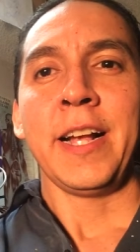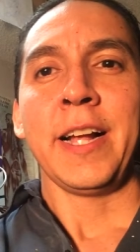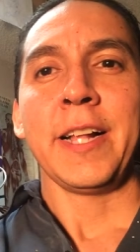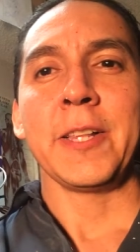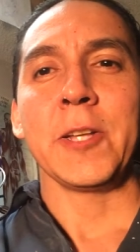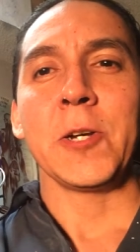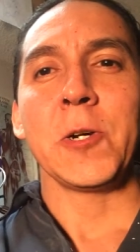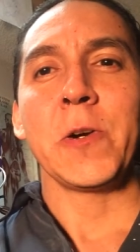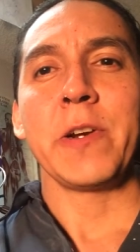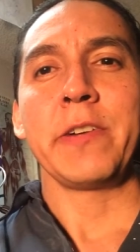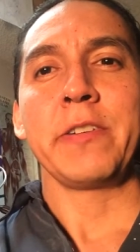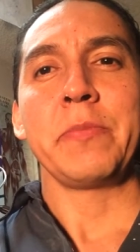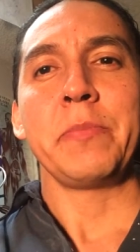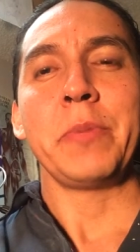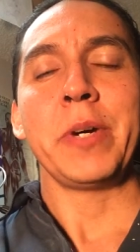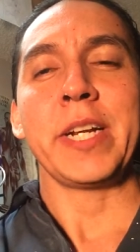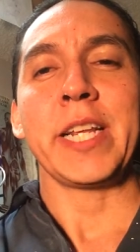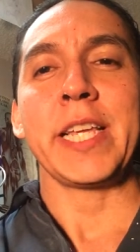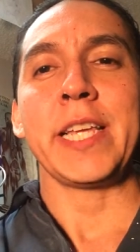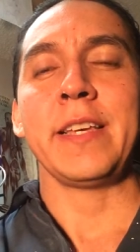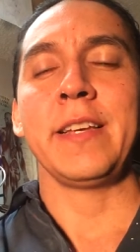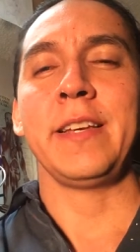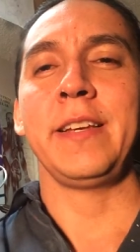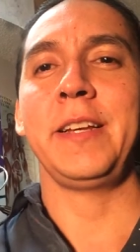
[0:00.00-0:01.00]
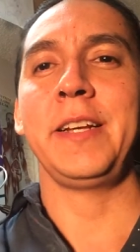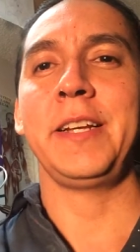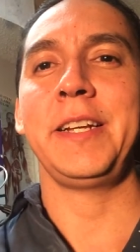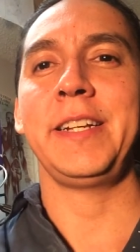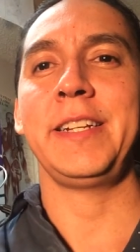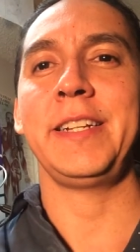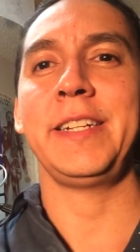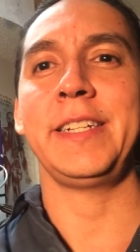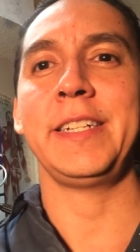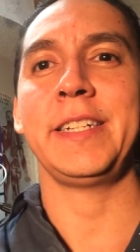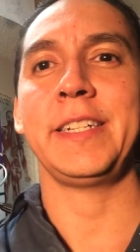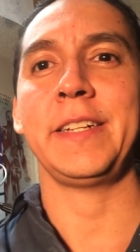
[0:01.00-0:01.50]
Hello, everybody,
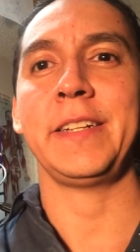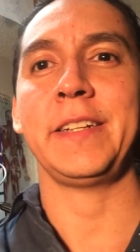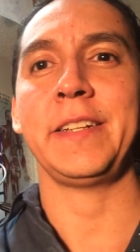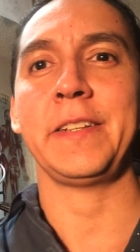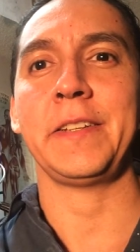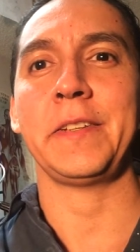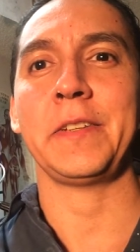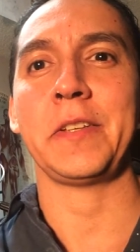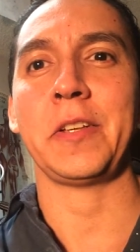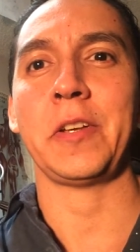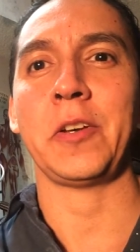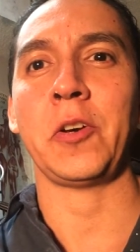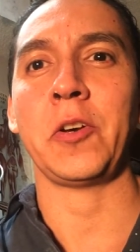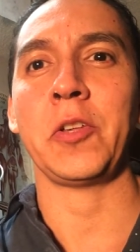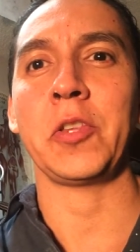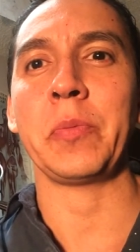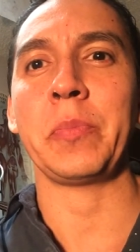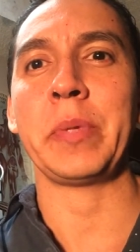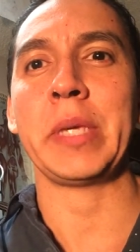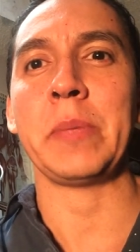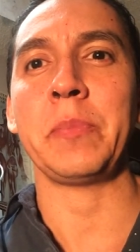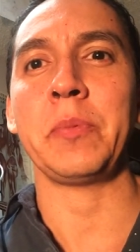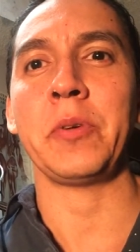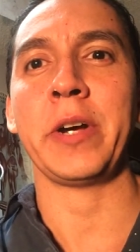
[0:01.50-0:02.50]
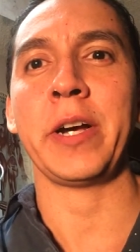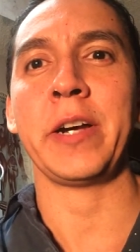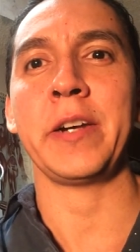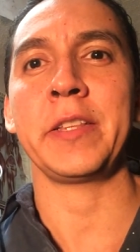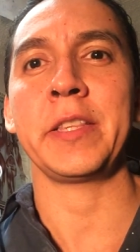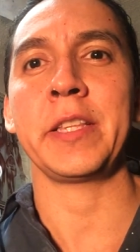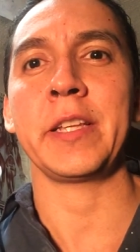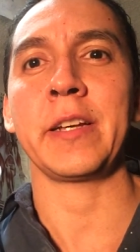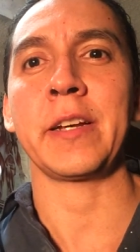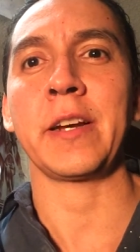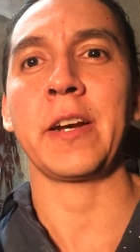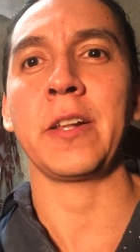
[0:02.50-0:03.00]
all the people out
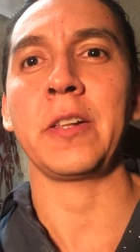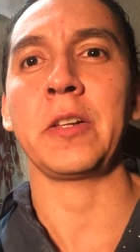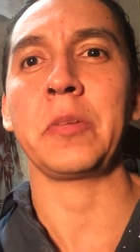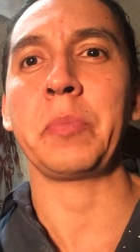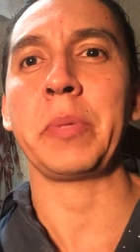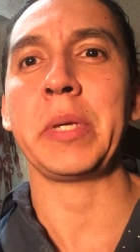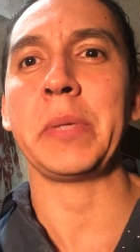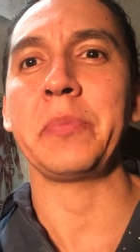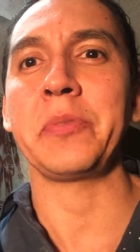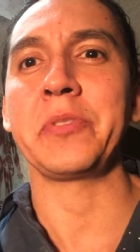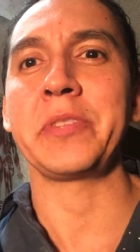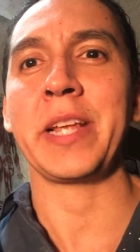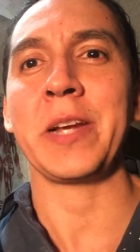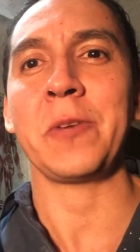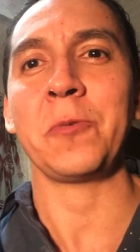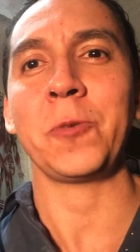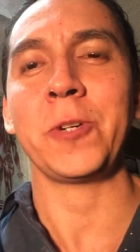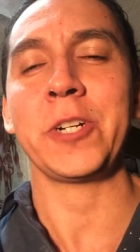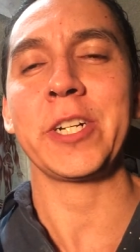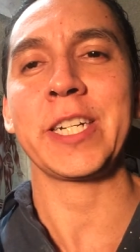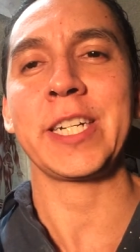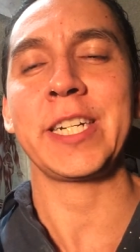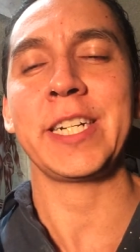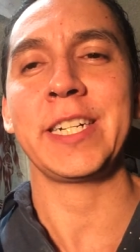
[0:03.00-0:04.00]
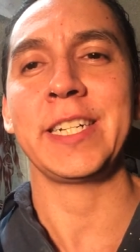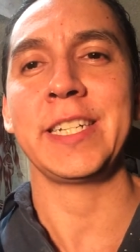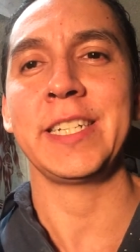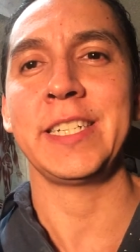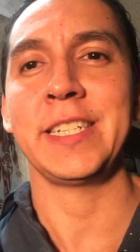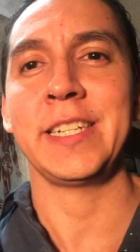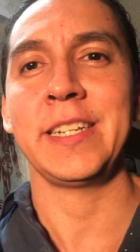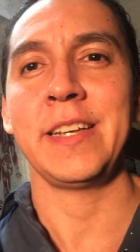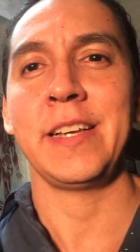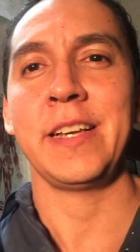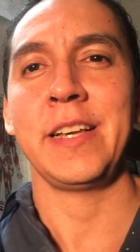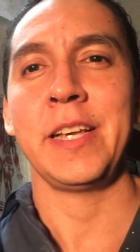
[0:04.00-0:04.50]
on the Colored People Network.
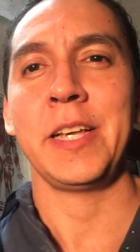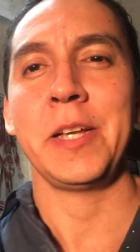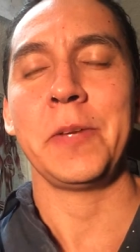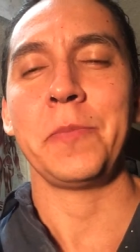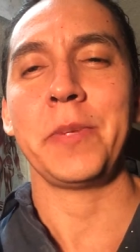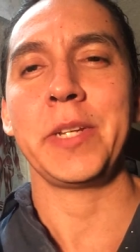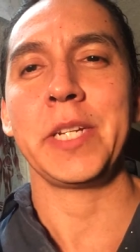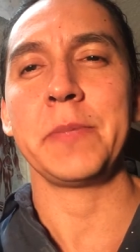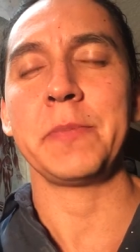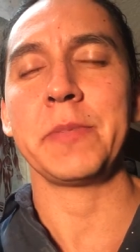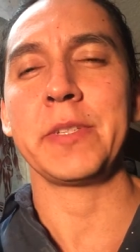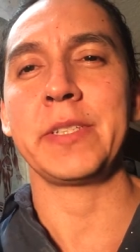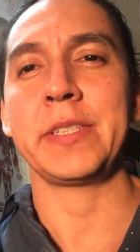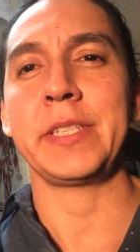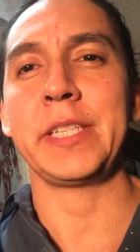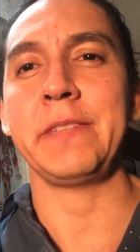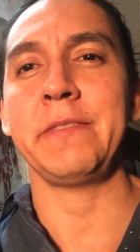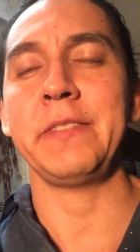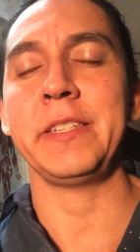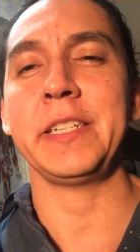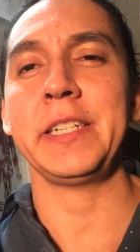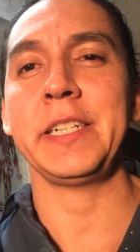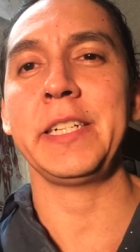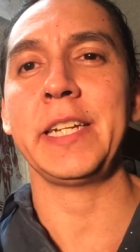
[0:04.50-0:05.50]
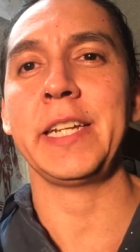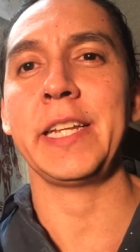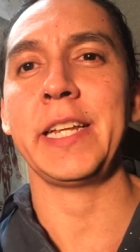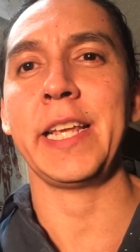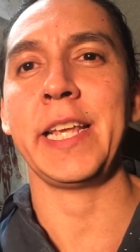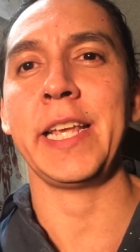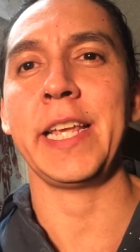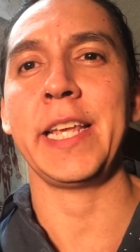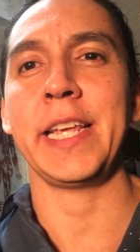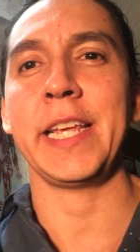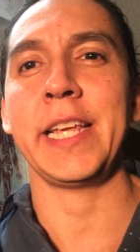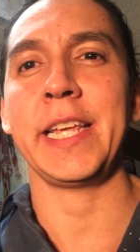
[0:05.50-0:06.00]
My name is Steven,
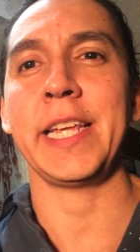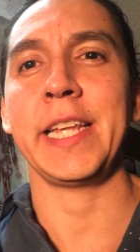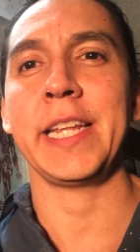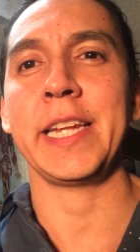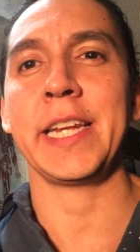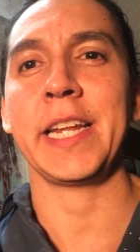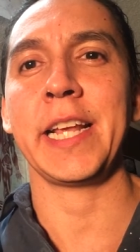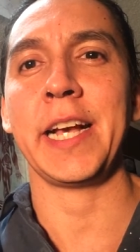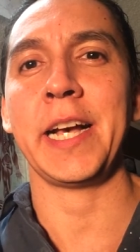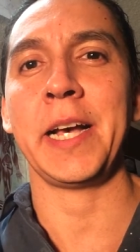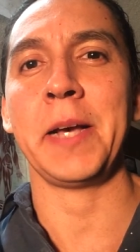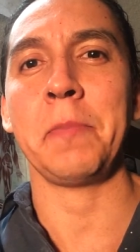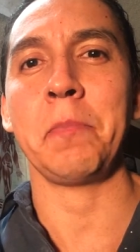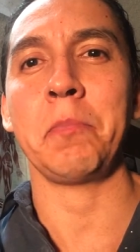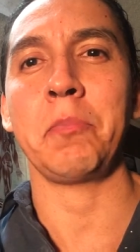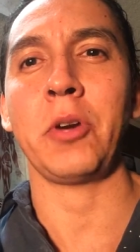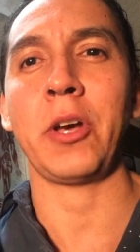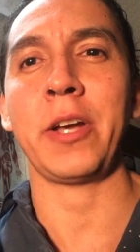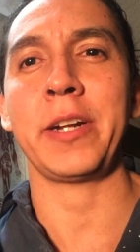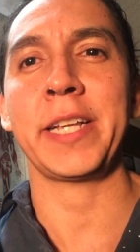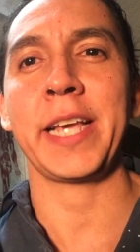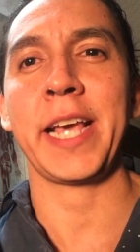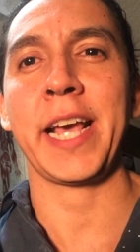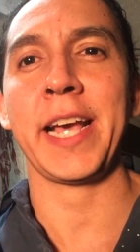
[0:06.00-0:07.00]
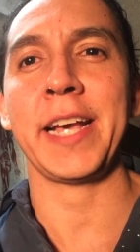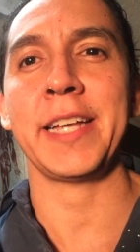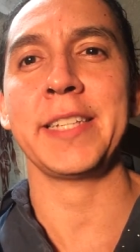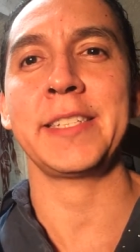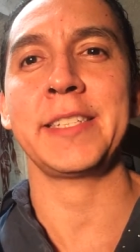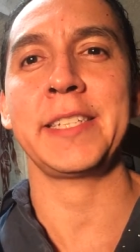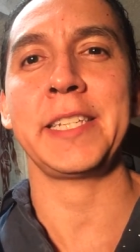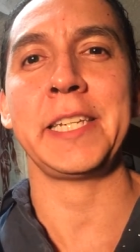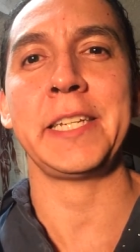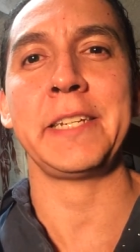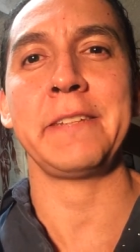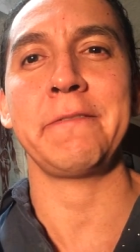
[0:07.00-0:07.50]
and I'm
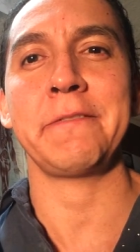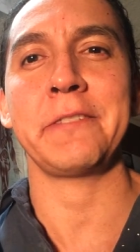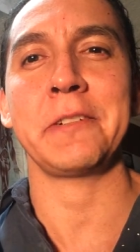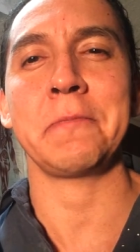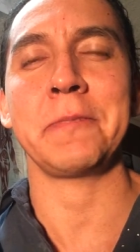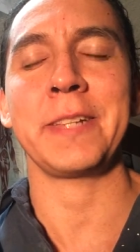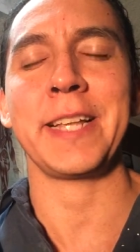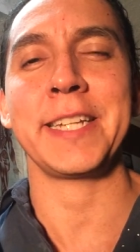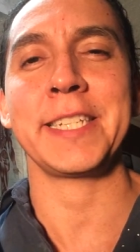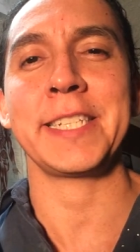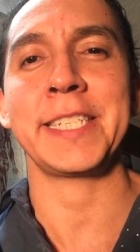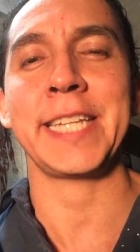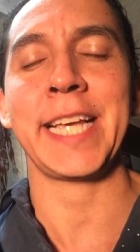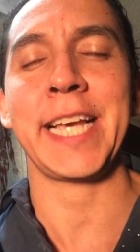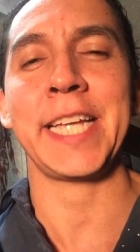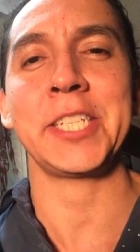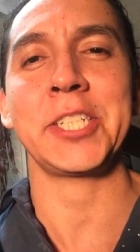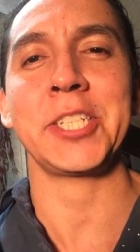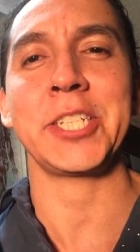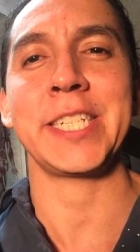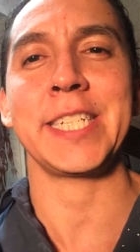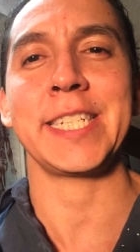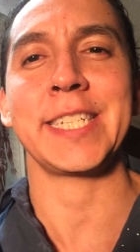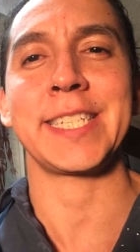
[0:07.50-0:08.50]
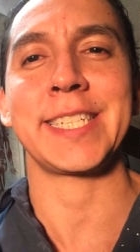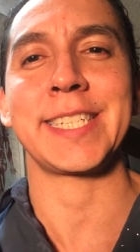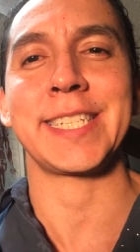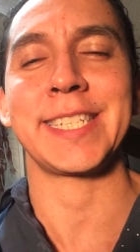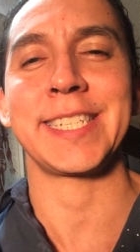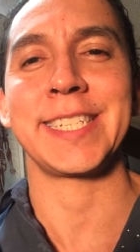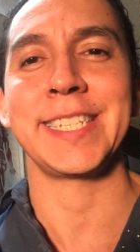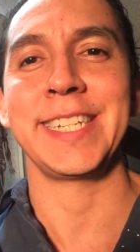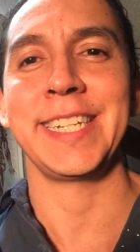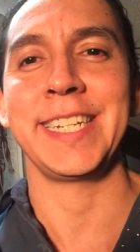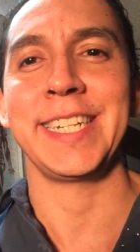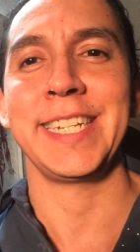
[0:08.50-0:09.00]
broadcasting from Los Angeles.